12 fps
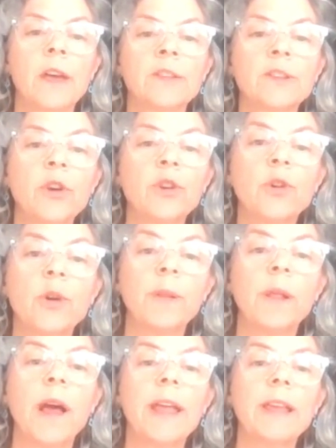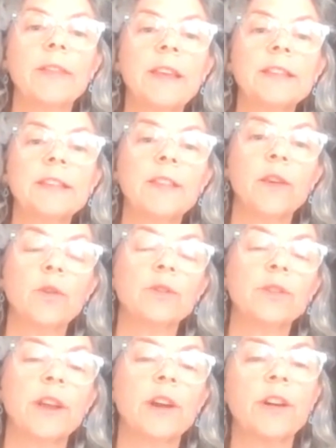So you're applying these in those
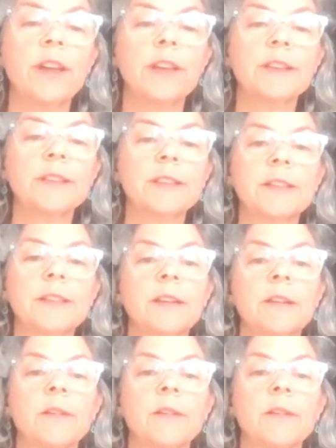areas,